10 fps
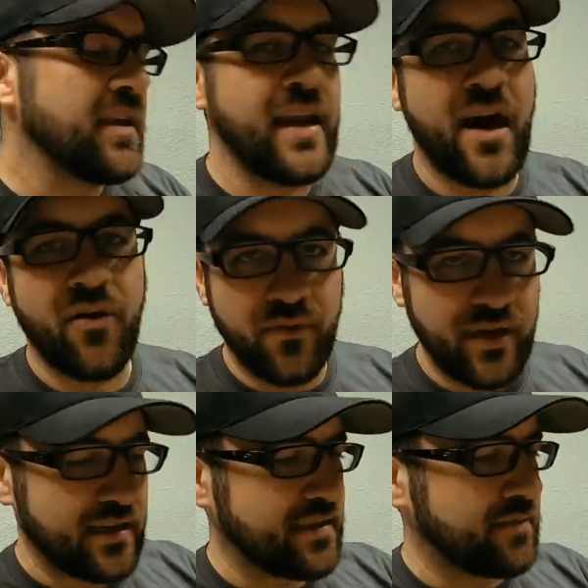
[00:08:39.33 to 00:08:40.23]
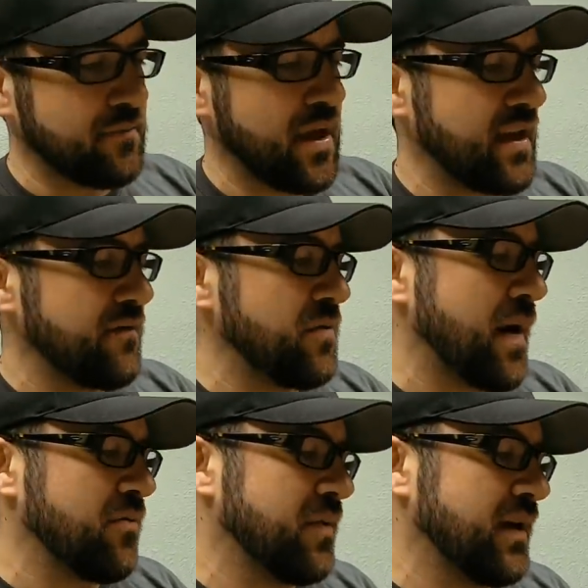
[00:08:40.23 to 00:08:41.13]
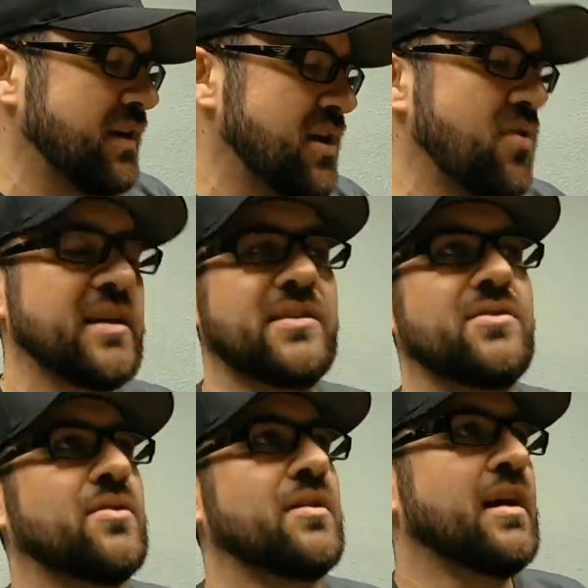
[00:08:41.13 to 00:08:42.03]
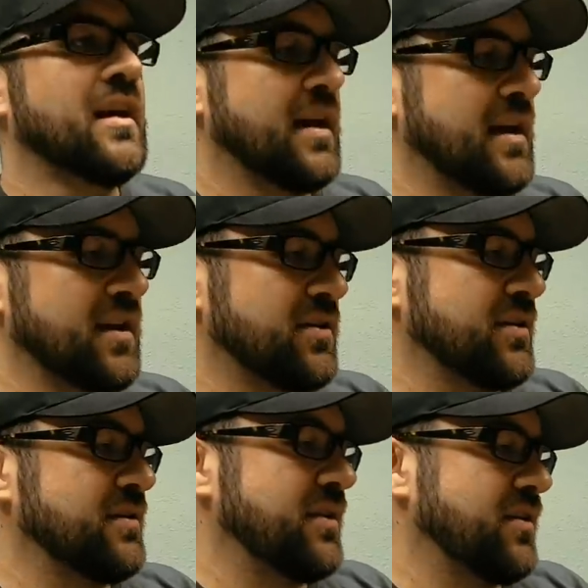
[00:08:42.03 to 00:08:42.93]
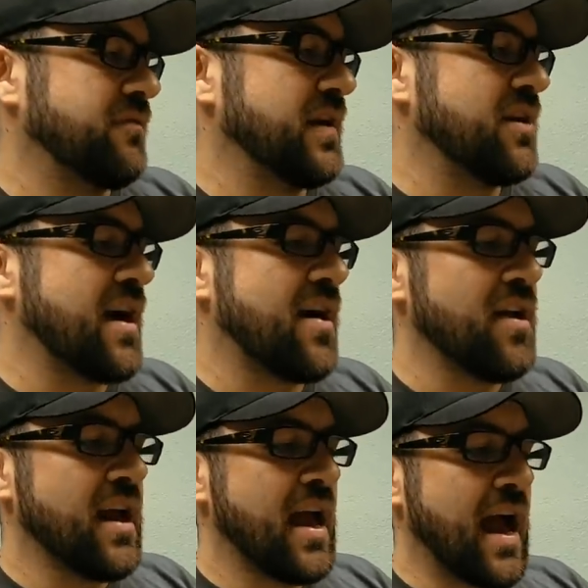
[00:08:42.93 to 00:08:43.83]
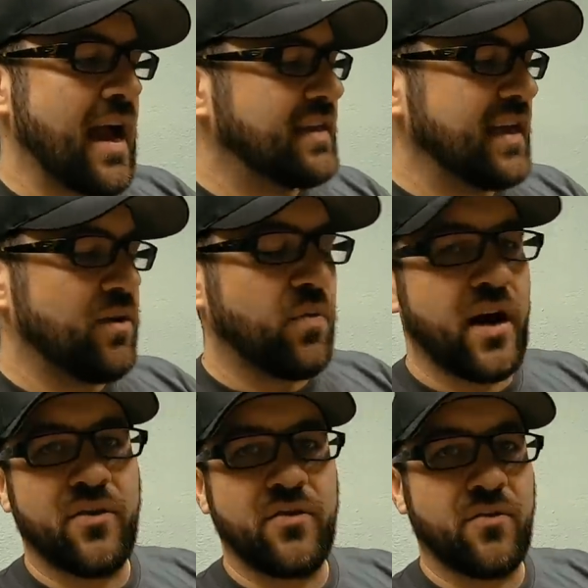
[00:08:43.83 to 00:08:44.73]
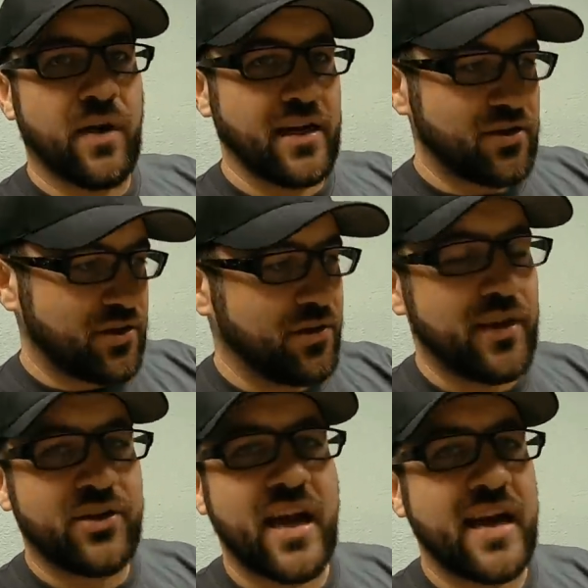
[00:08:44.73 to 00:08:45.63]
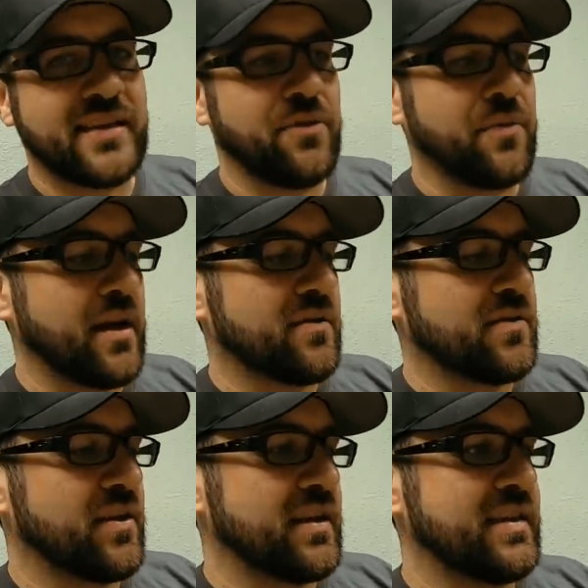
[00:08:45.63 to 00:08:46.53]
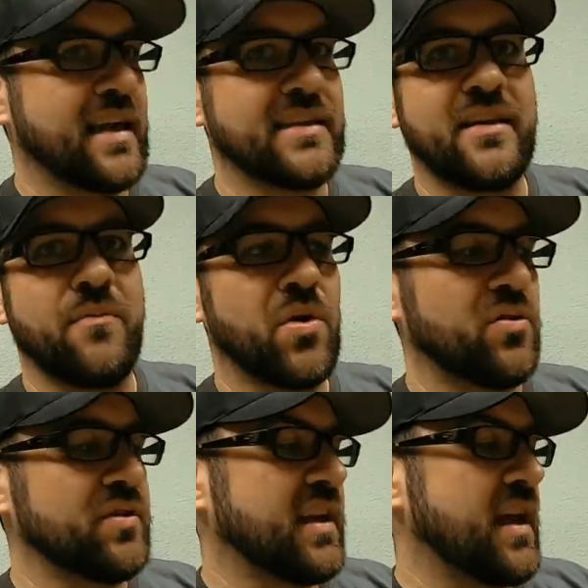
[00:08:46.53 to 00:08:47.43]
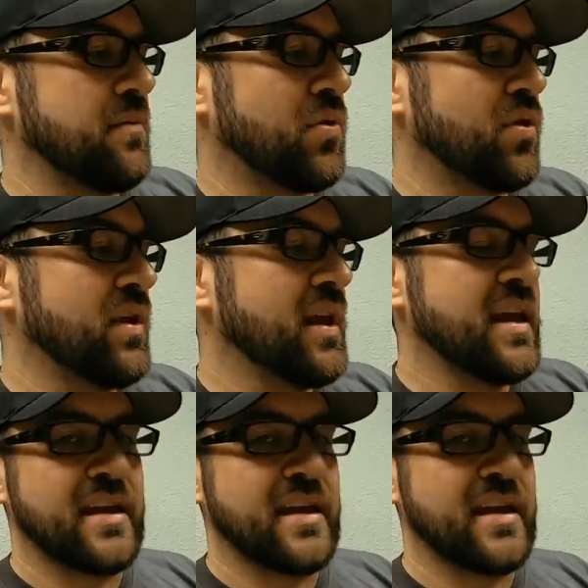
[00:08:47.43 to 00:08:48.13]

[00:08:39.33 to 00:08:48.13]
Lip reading: Now, as many of you probably noticed or could, you know, figure out, I did weld right to the chassis rail so this doesn't bolt and unbolt.